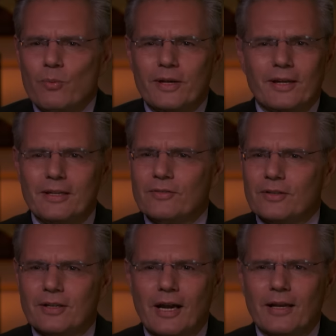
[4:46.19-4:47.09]
one had even
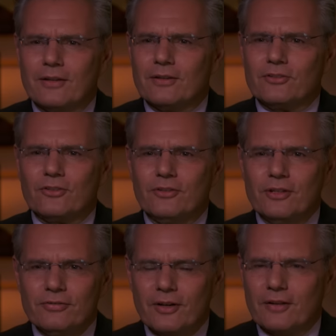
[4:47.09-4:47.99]
gotten a
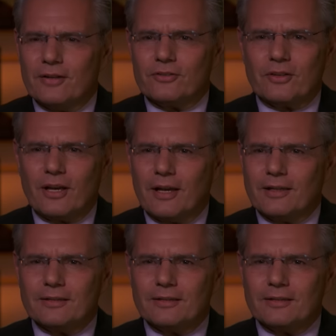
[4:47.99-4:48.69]
sniff on this guy.